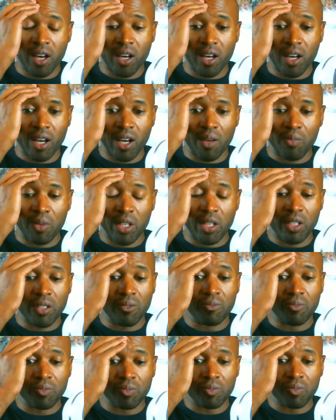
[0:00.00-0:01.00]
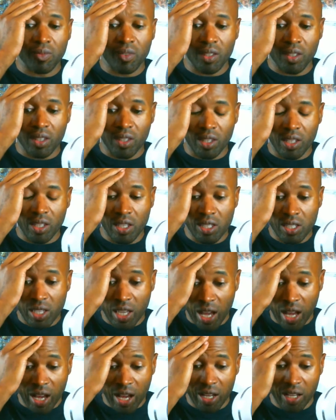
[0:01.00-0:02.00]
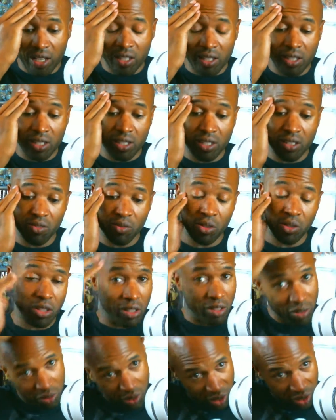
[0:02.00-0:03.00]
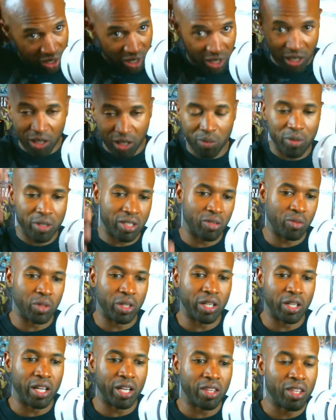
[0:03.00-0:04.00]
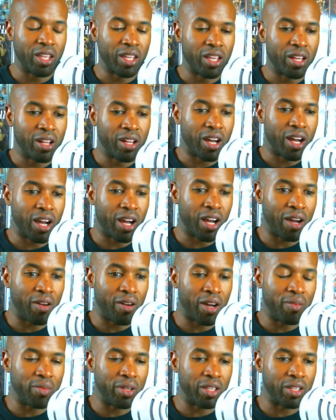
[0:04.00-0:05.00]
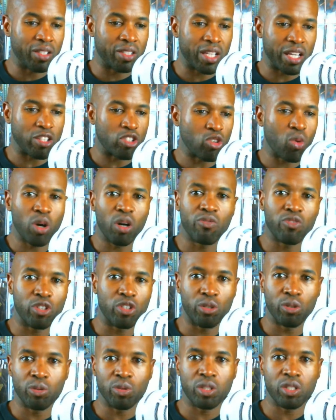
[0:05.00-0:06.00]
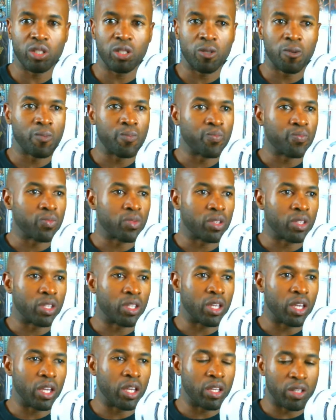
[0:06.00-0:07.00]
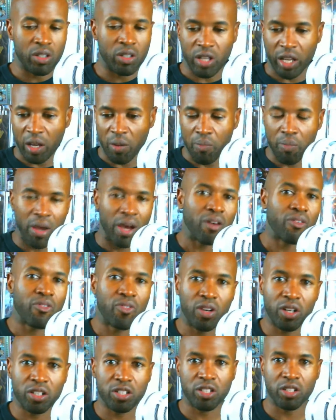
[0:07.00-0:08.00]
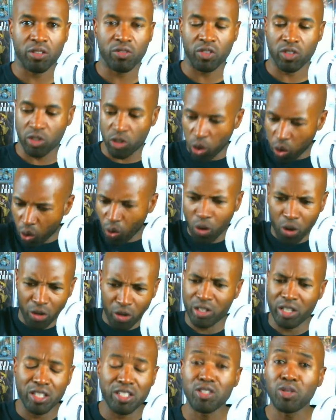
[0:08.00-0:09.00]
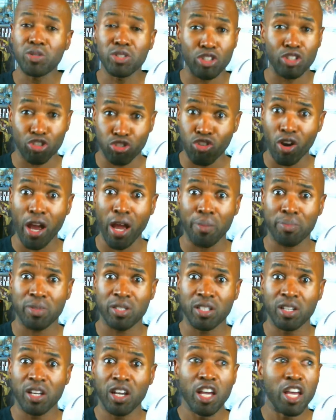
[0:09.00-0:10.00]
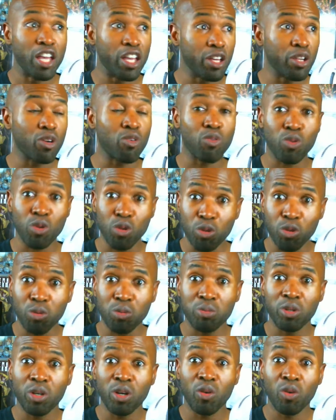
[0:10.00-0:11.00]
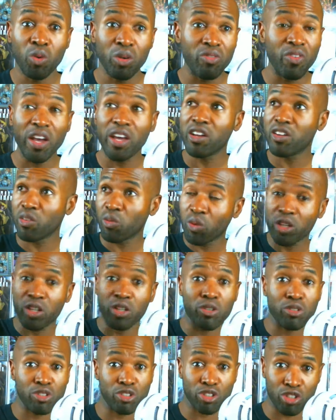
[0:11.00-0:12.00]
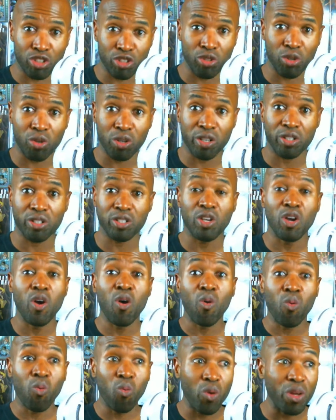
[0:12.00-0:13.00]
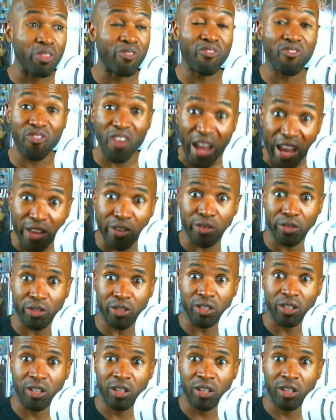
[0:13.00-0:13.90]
I mean, these guys with the helmets and whatnot. I mean, it's like 12 dudes, and there's like a malfunction of a door, and these dudes are trapped in a room with Vader in one of those destroyers with Vader.